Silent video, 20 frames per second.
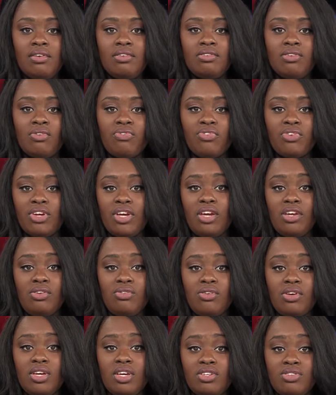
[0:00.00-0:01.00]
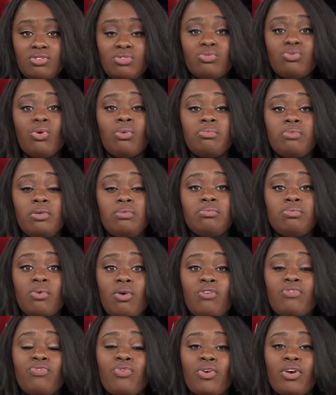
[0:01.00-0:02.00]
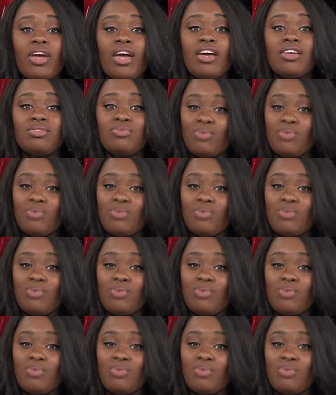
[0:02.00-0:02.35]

Don't forget, you can get your Storm Team 12 forecast